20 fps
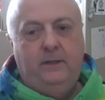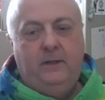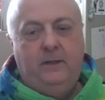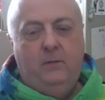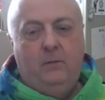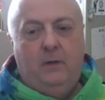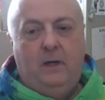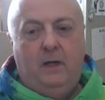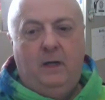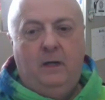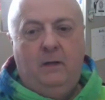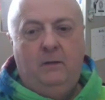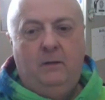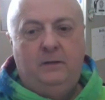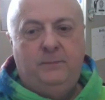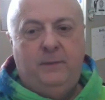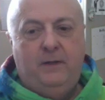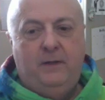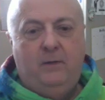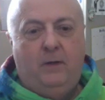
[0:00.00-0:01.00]
Well, it's
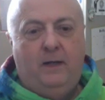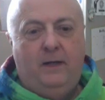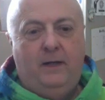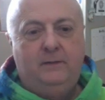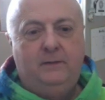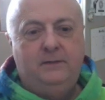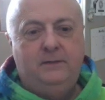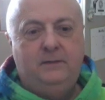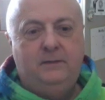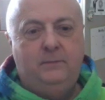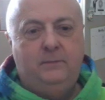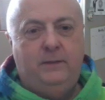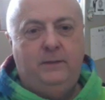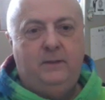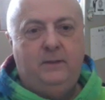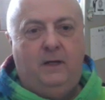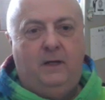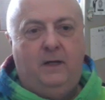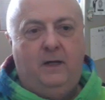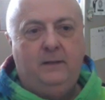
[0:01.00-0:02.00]
been a while since we
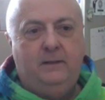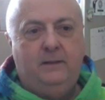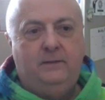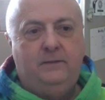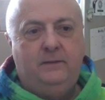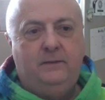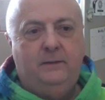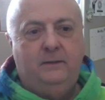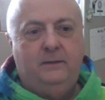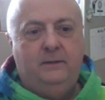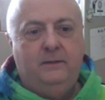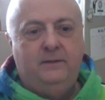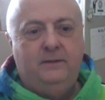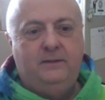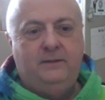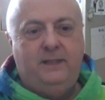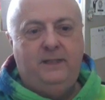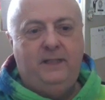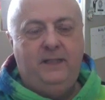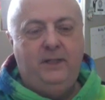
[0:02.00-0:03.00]
talked. It's good to
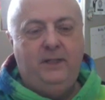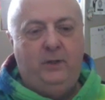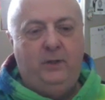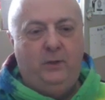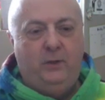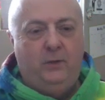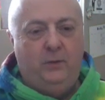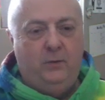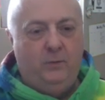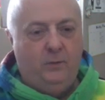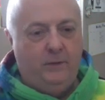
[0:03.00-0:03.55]
see you.